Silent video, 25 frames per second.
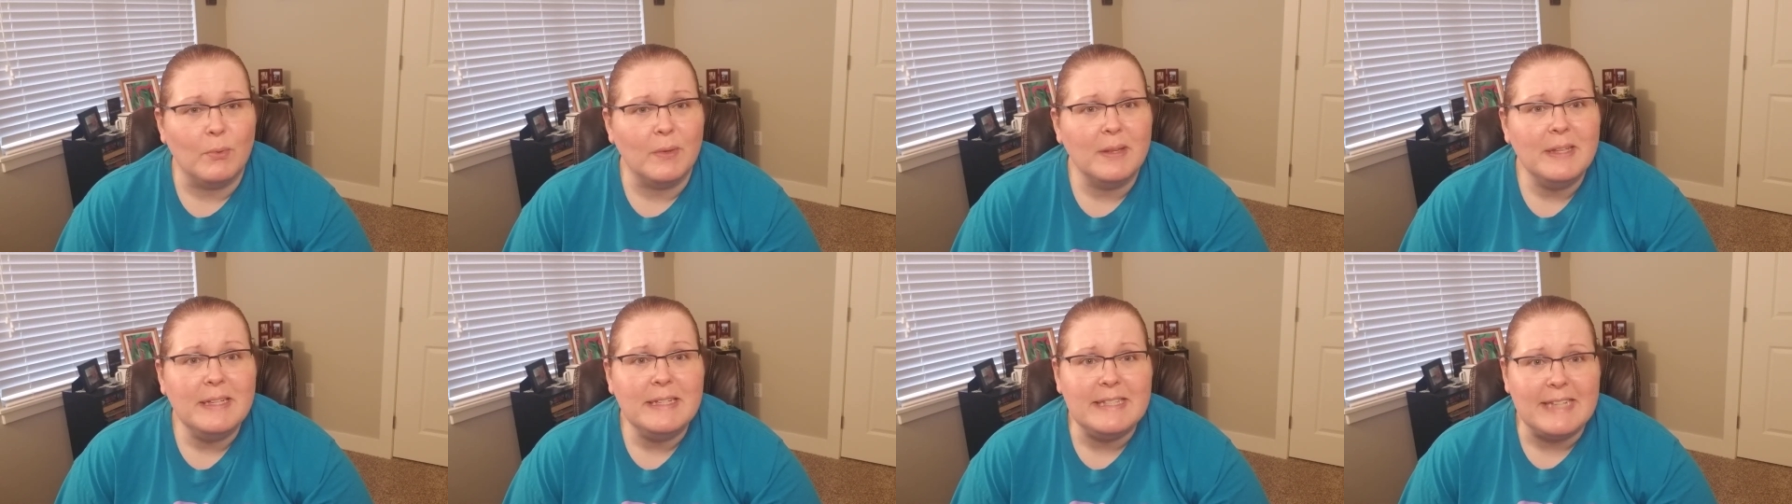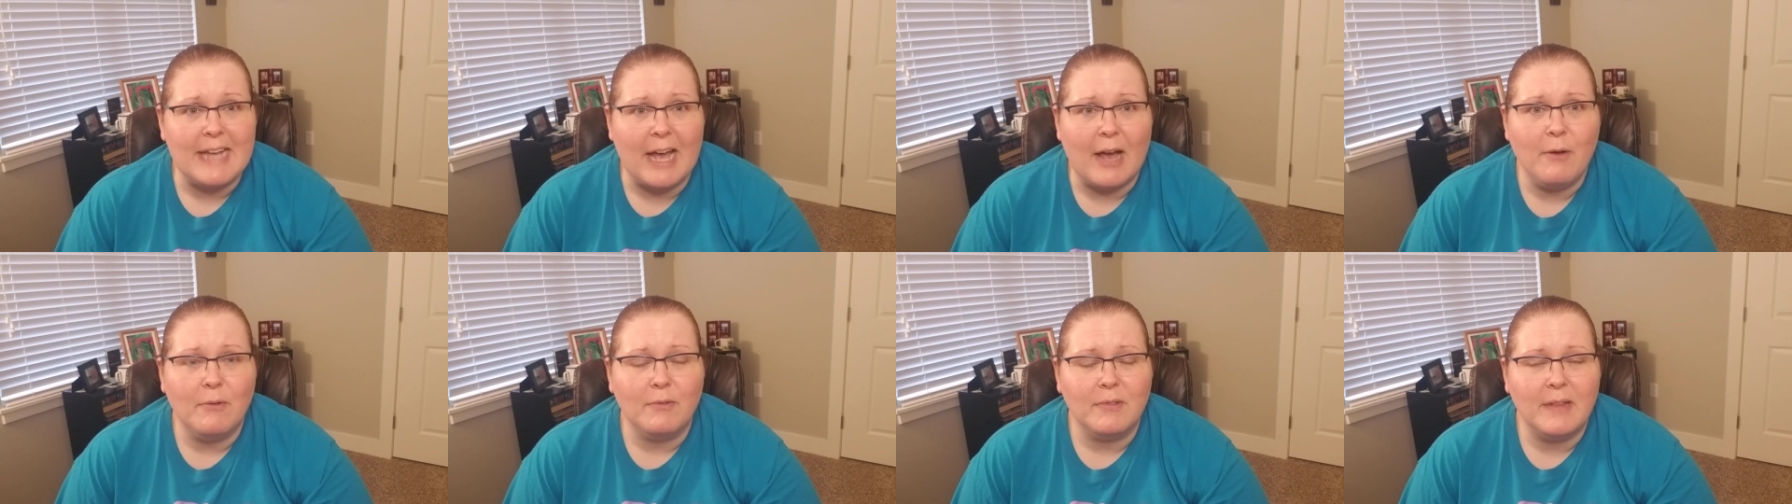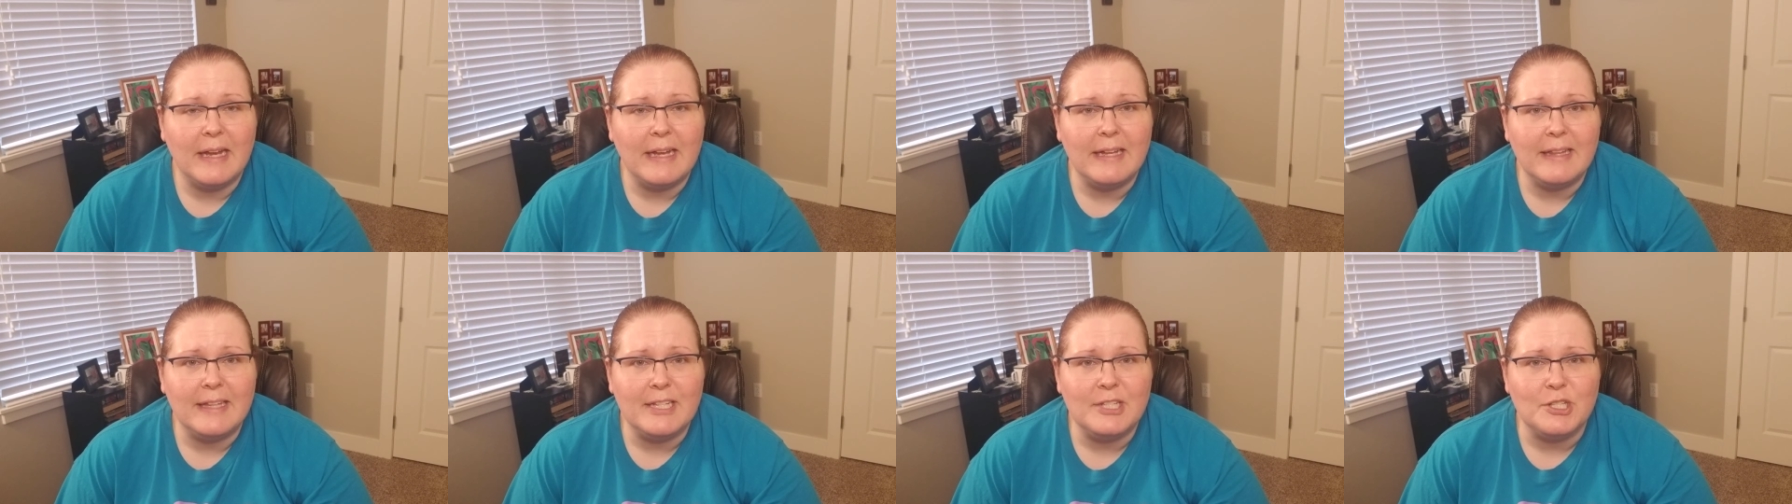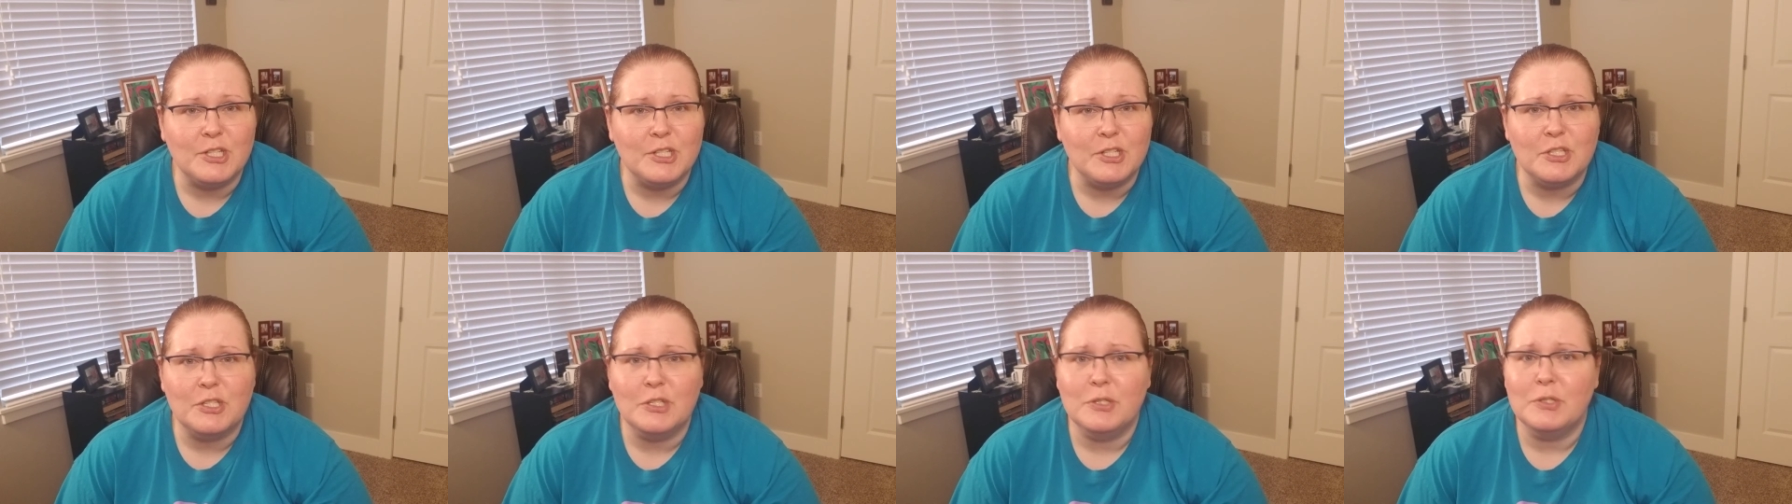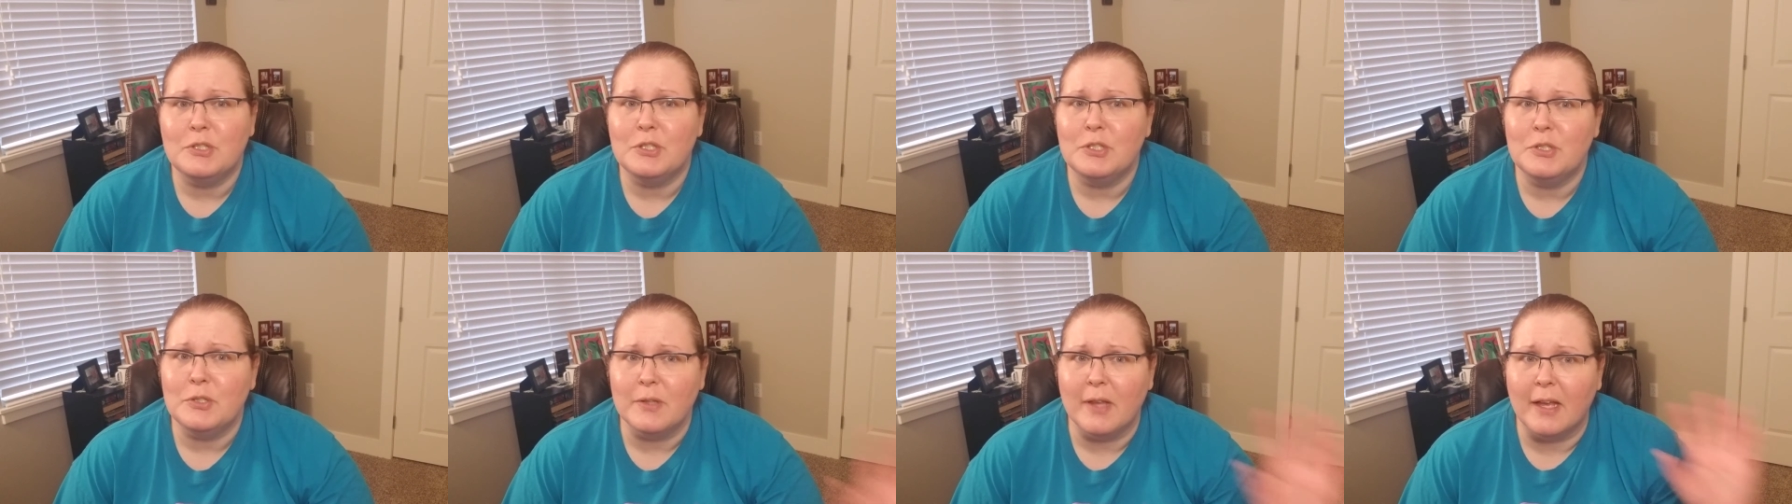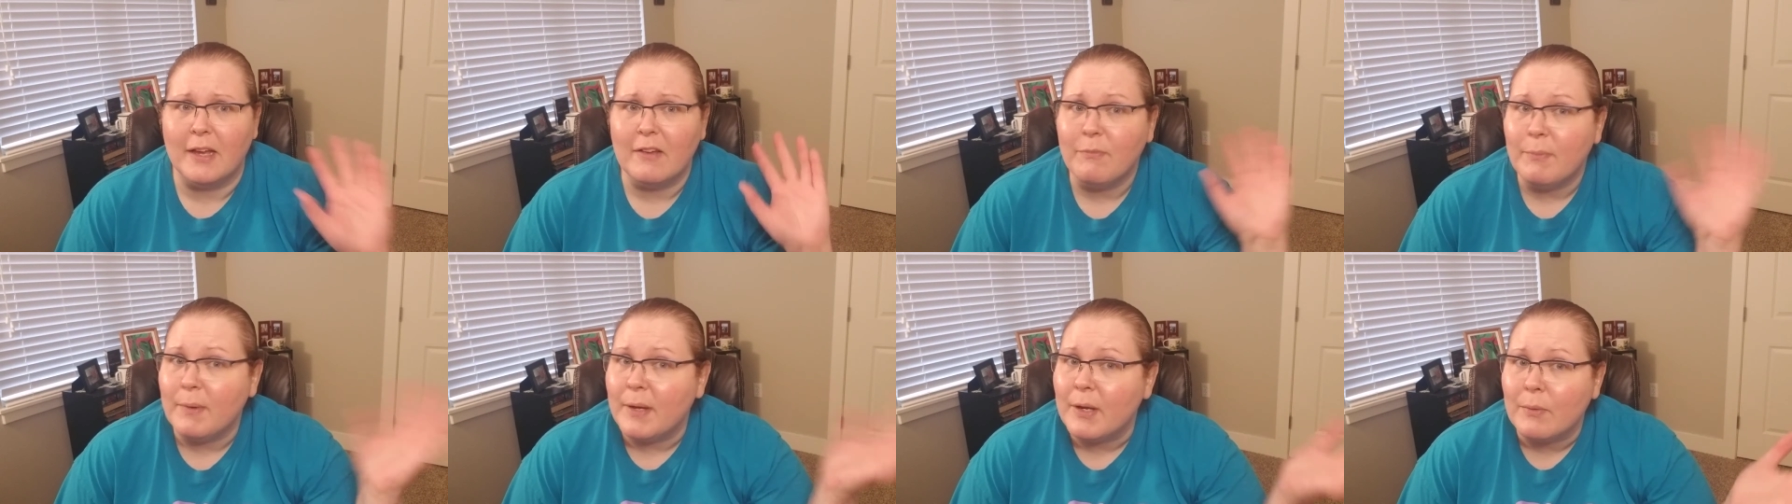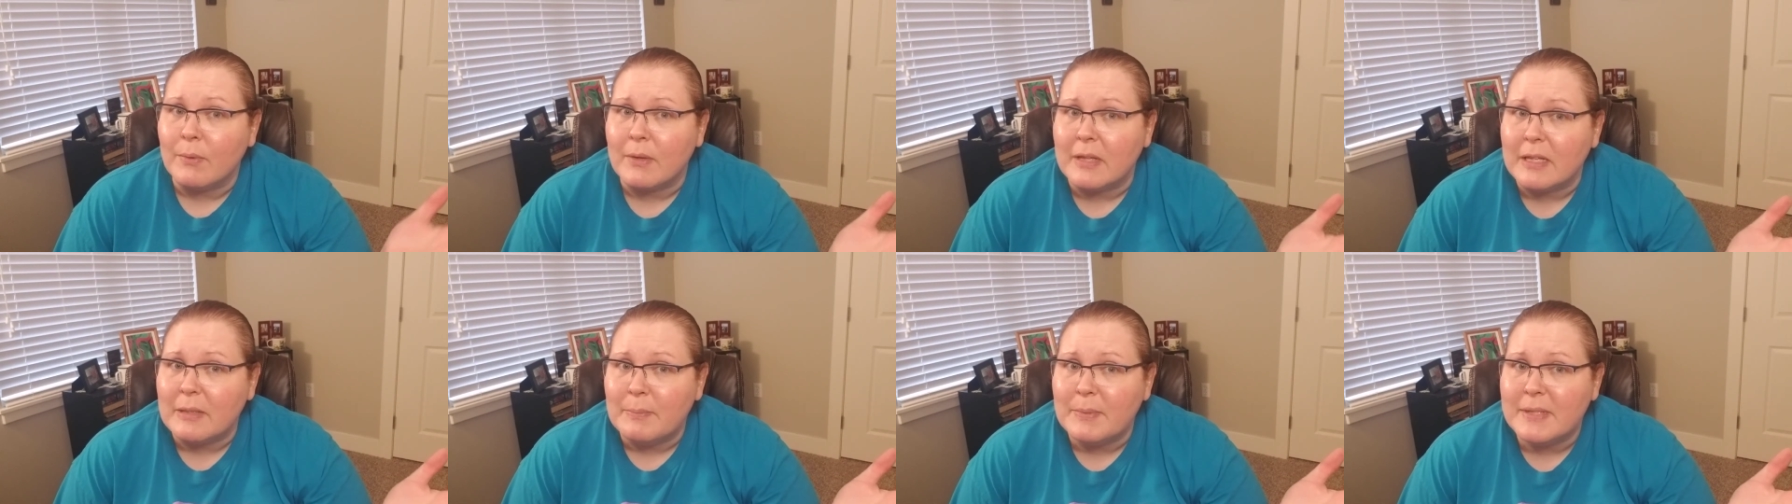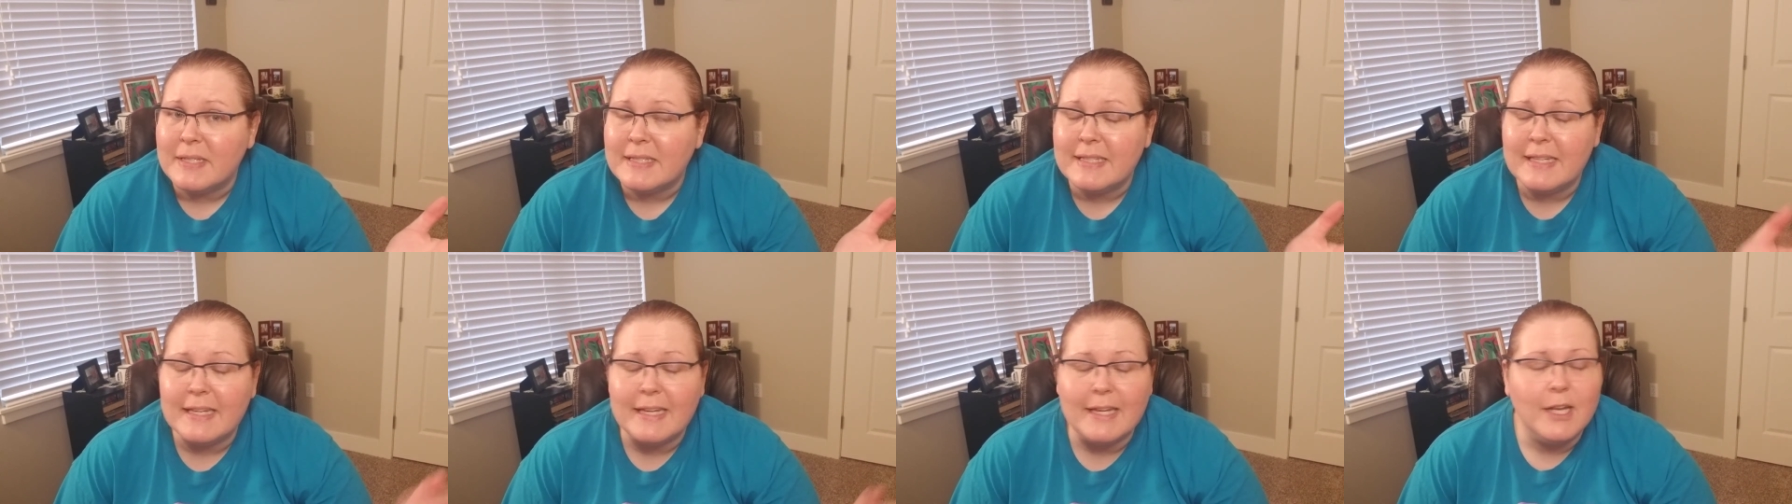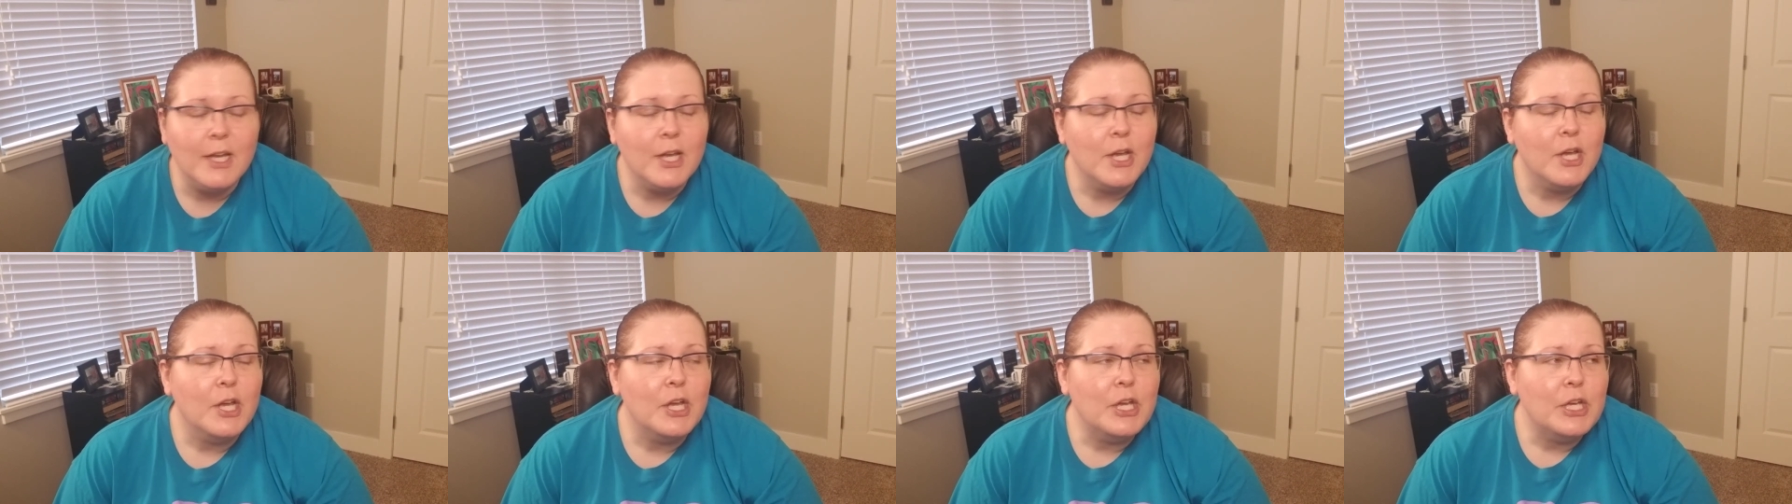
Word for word: really down lately just due to life being really busy.